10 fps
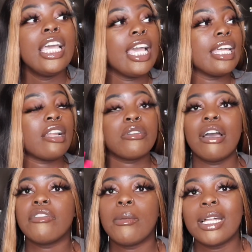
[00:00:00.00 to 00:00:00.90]
and I don't
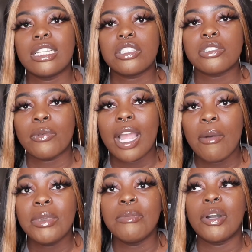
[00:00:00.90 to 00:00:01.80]
have nobody else around
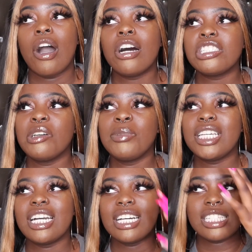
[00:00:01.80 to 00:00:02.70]
me, but also
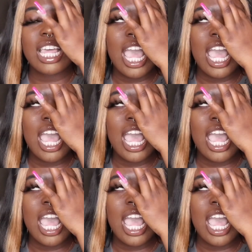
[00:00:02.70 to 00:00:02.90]
because